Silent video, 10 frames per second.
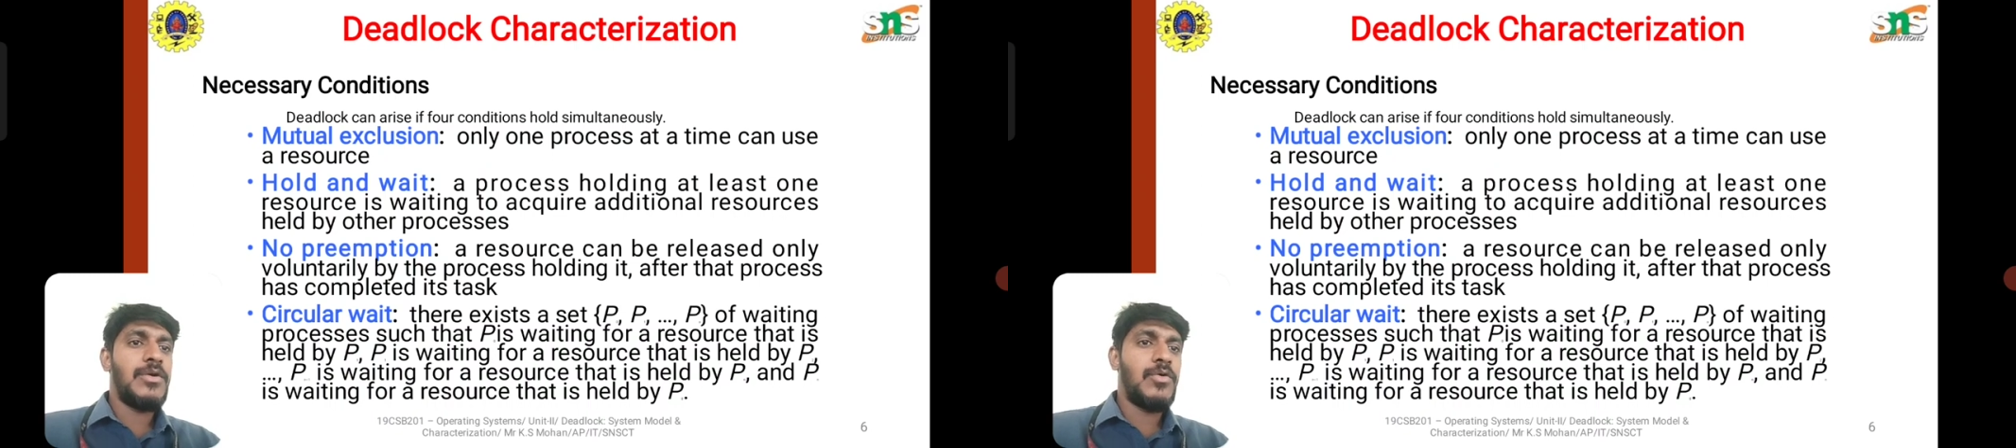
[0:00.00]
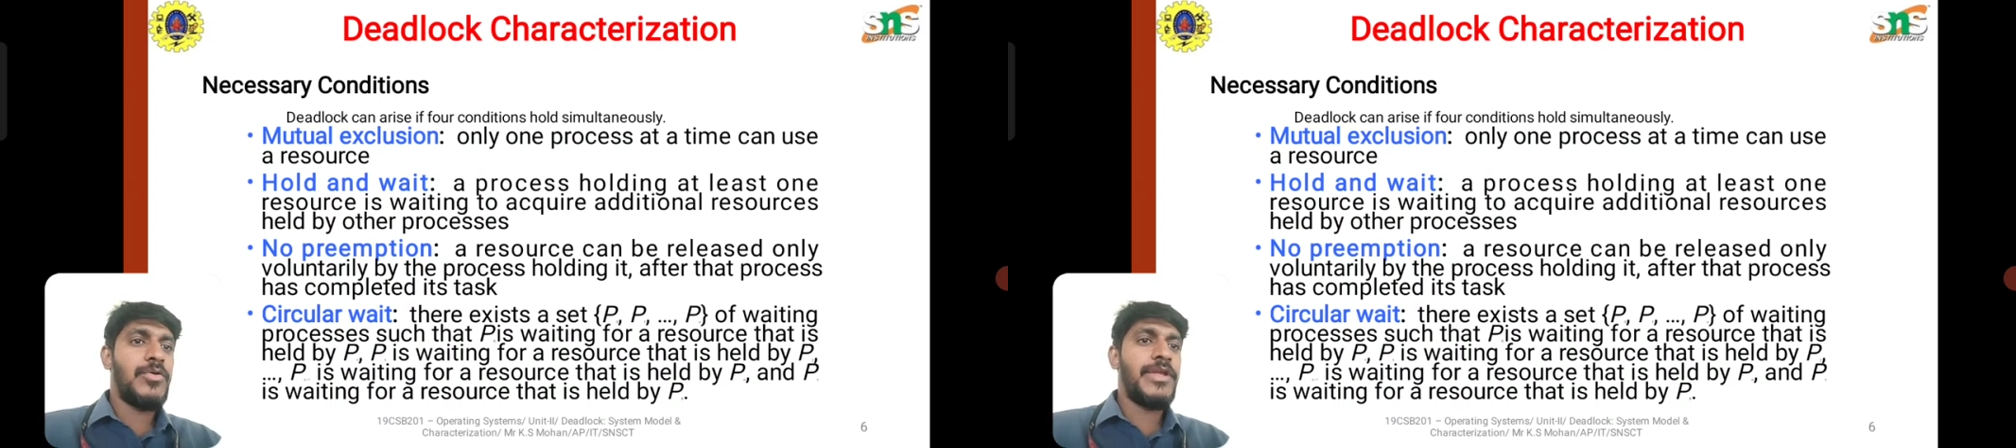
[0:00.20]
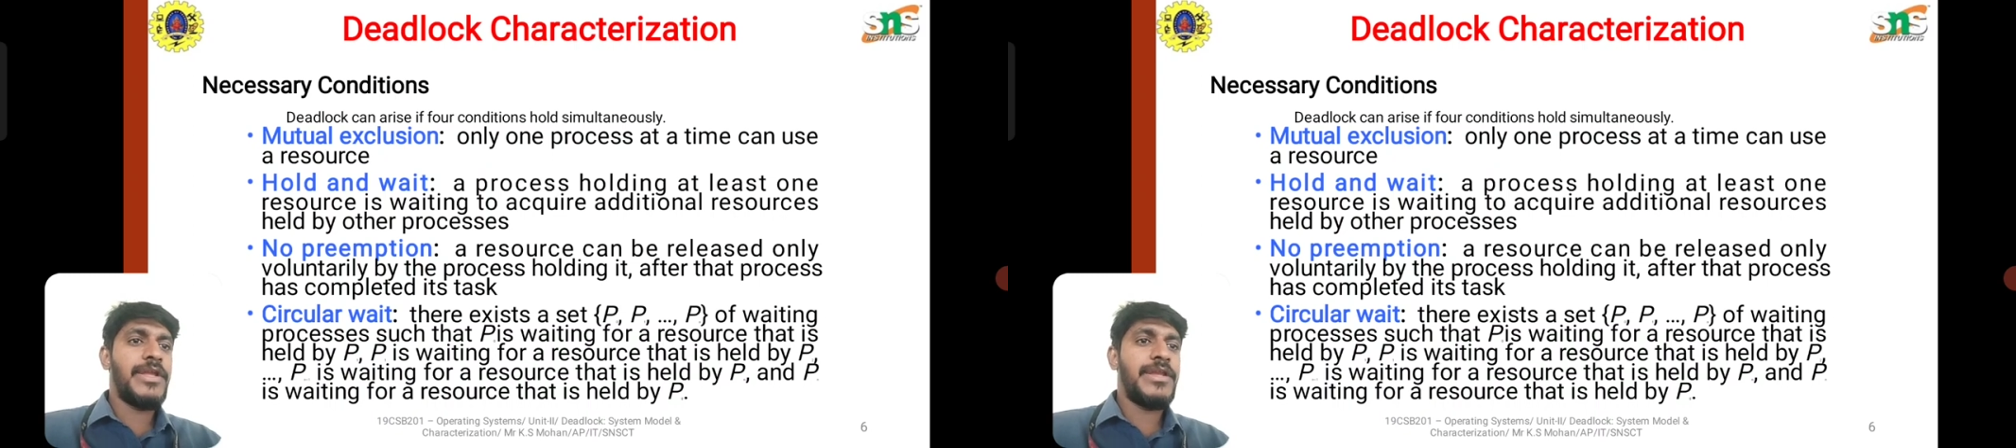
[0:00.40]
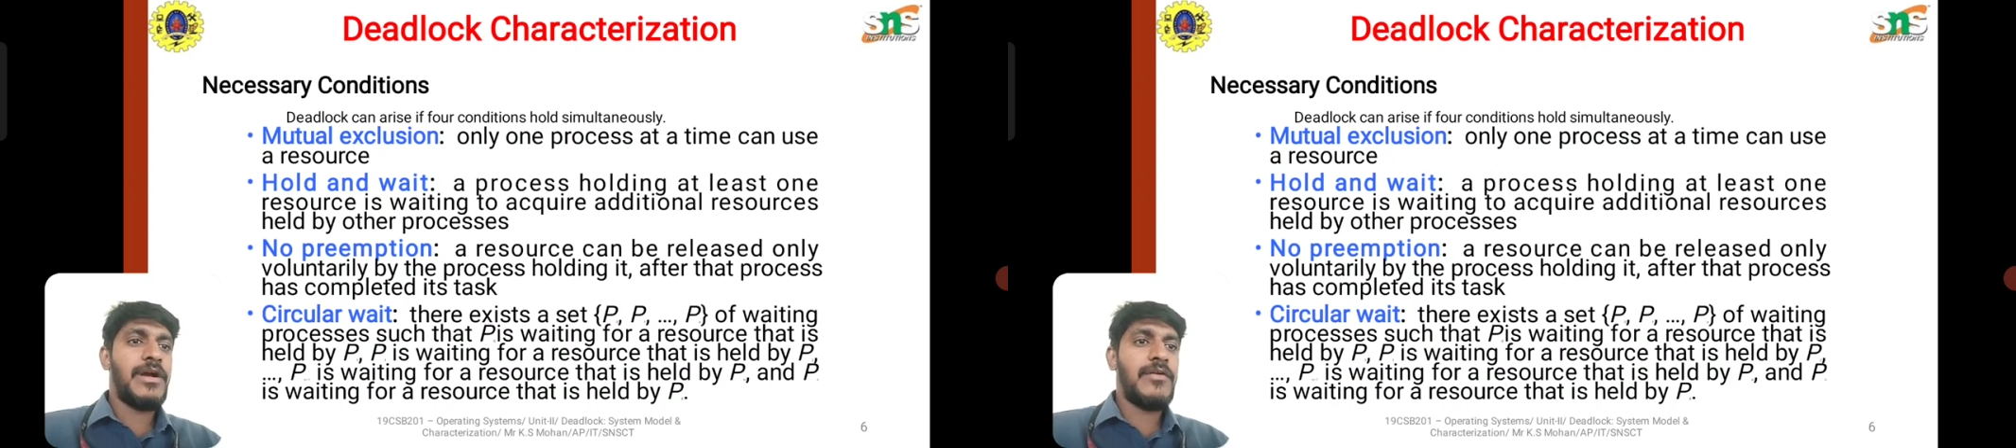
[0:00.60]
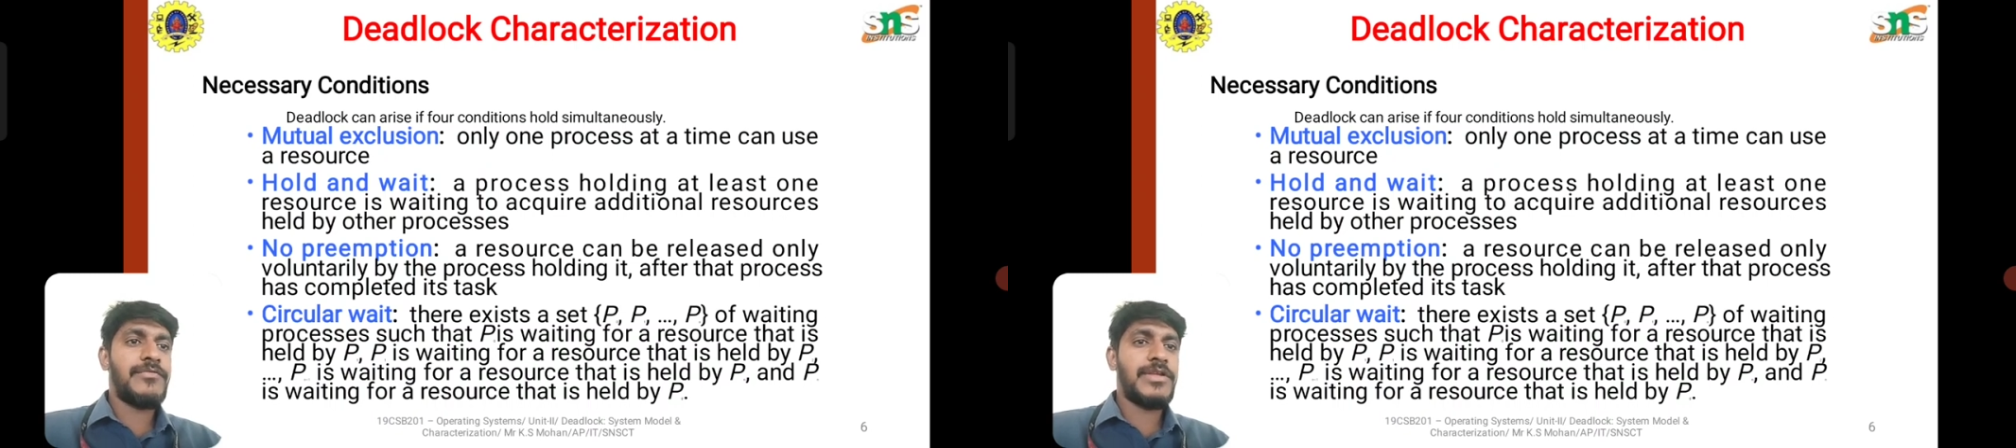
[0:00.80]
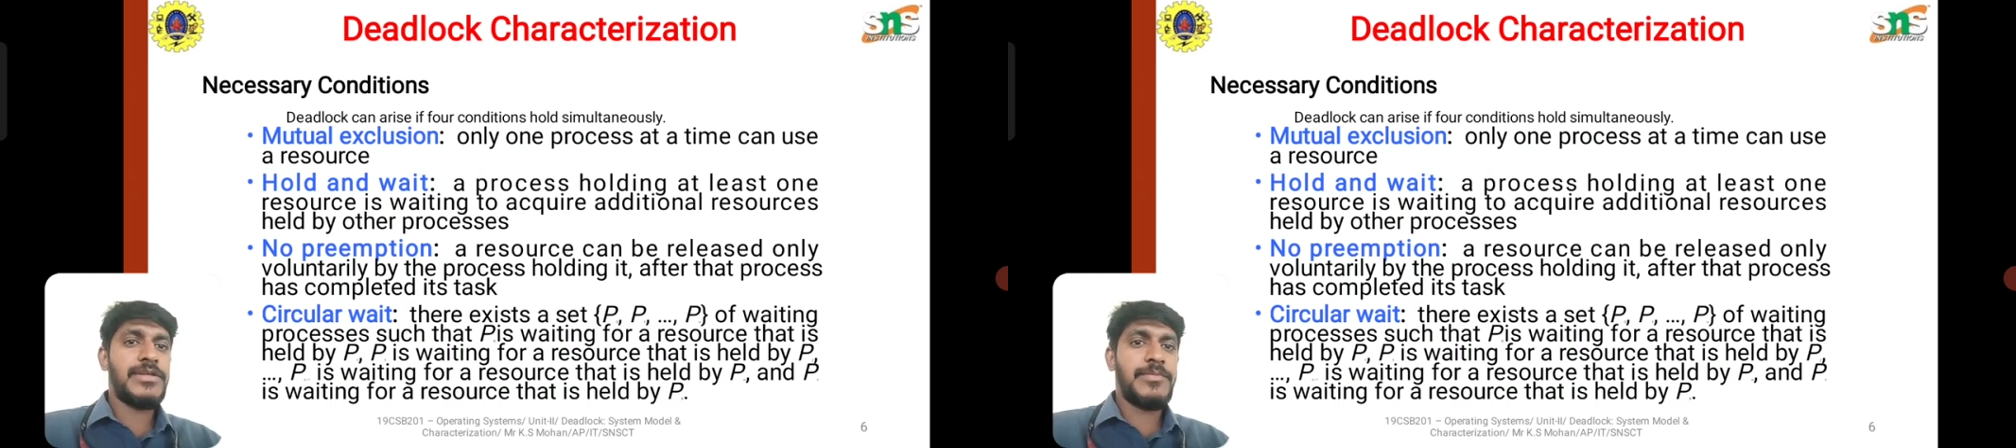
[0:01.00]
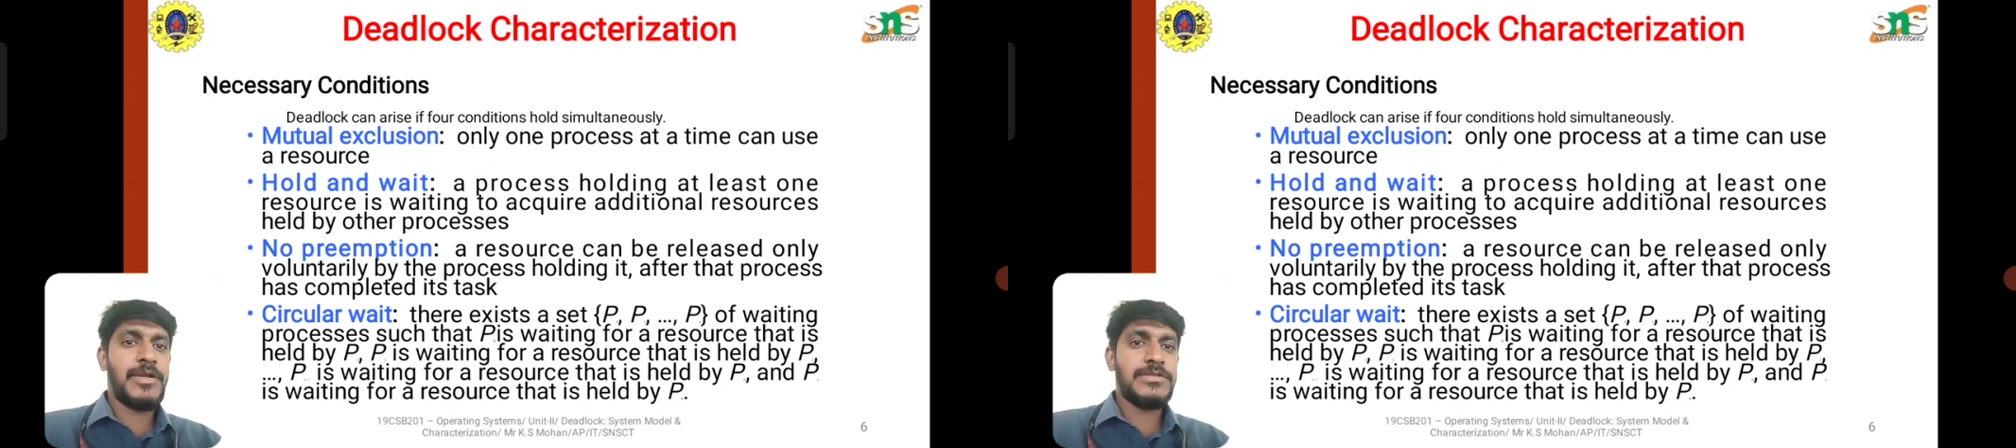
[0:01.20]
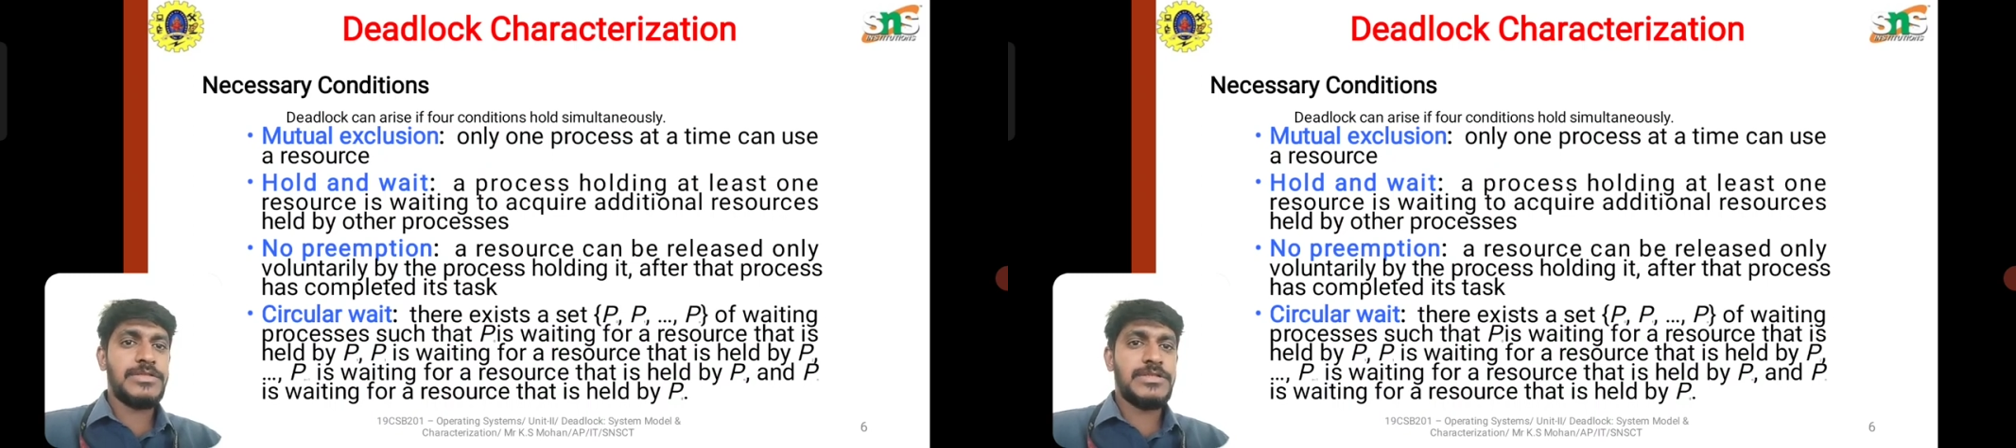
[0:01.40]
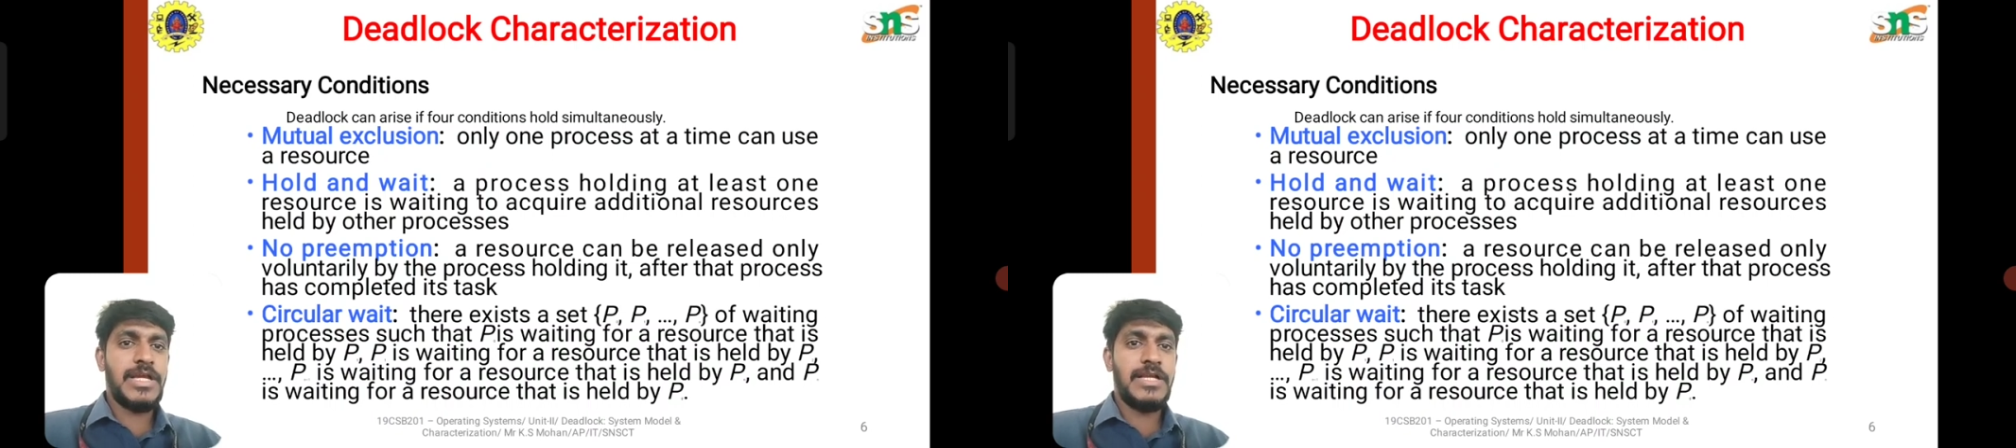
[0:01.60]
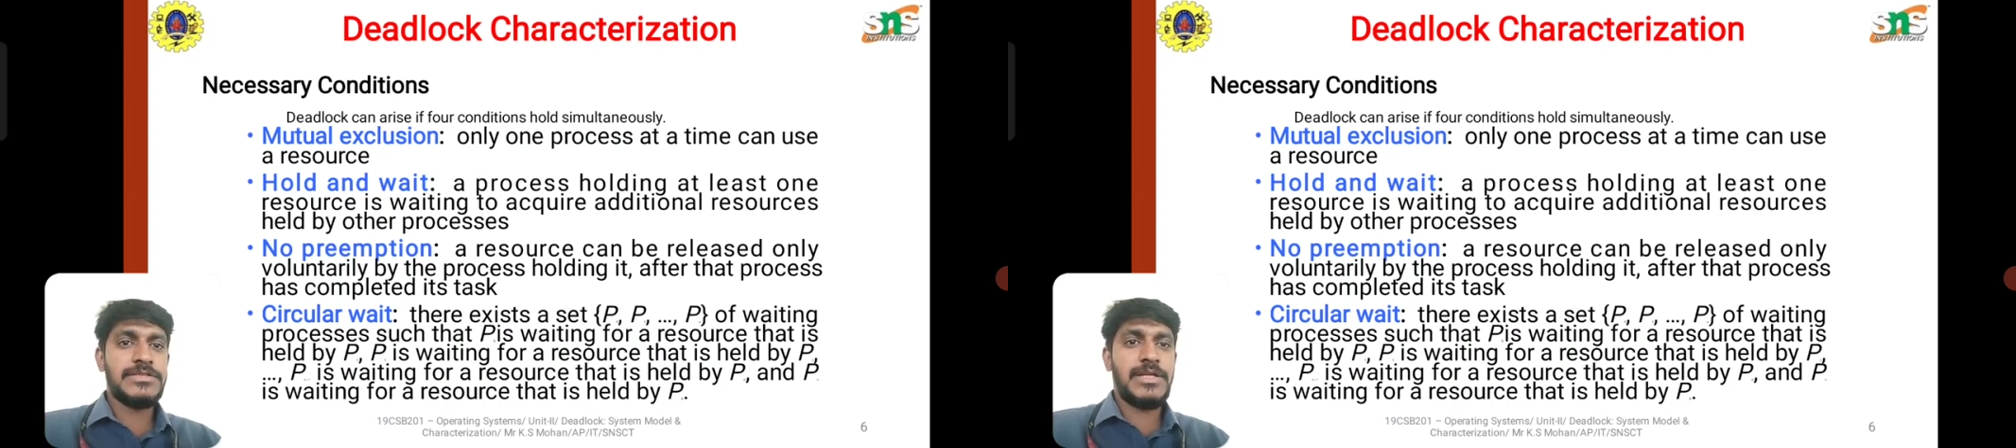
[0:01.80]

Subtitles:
holding it after the process has